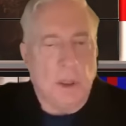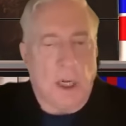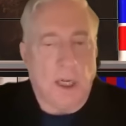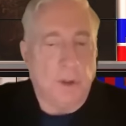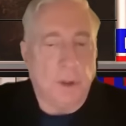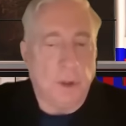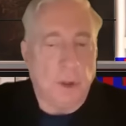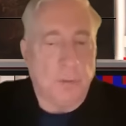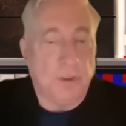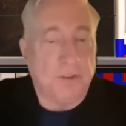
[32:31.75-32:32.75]
Either
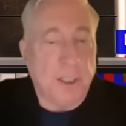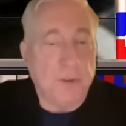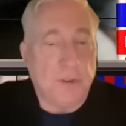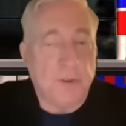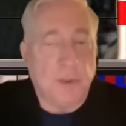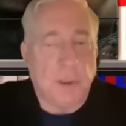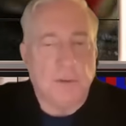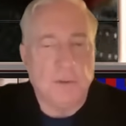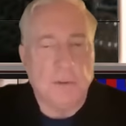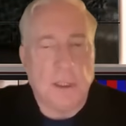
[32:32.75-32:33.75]
Europe defends
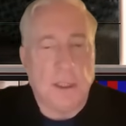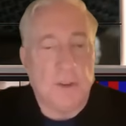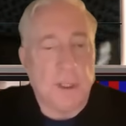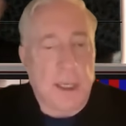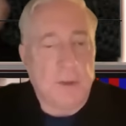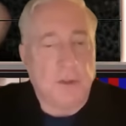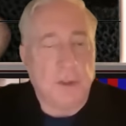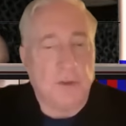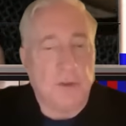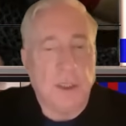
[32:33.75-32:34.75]
itself and attacks
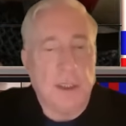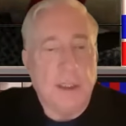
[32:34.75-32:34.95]
this